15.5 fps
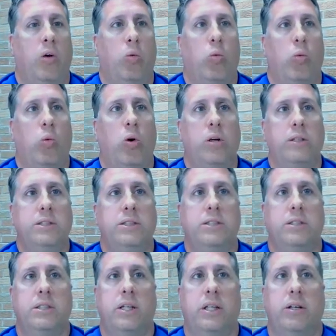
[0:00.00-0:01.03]
one
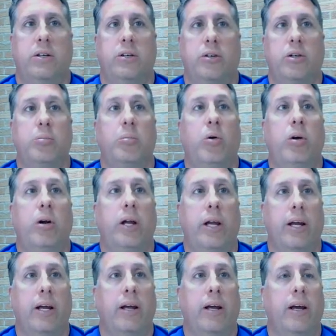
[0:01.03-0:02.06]
skill, good morning.